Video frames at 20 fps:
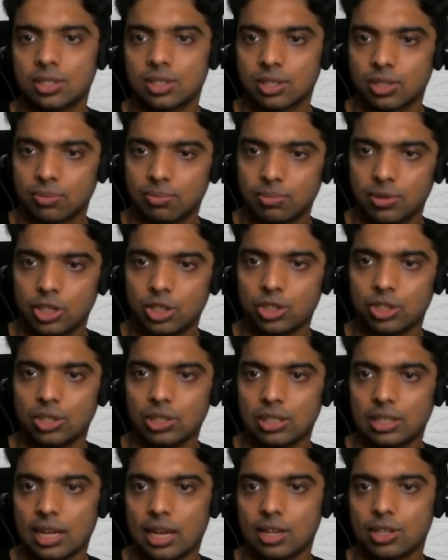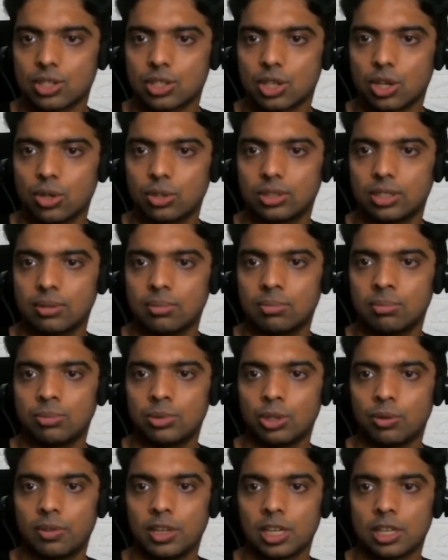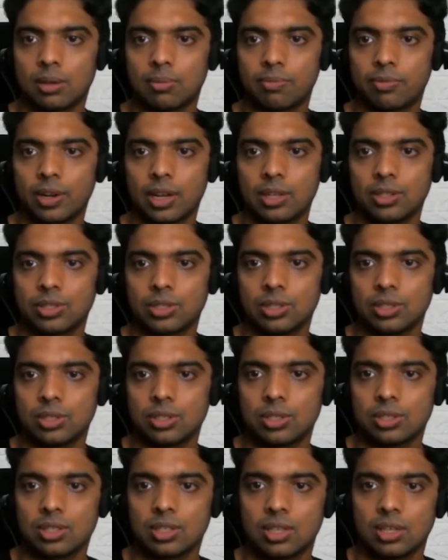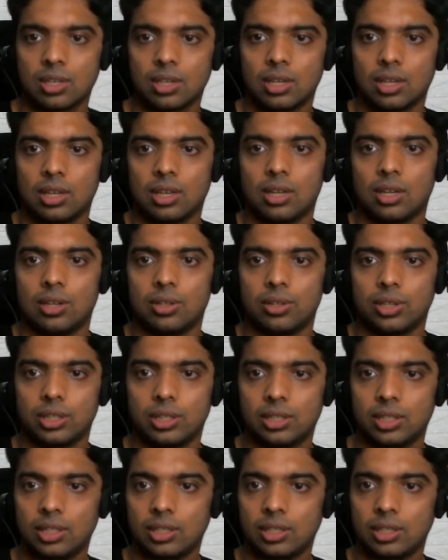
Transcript: Francis mentioned, thanks, Gautam. You're welcome, Francis.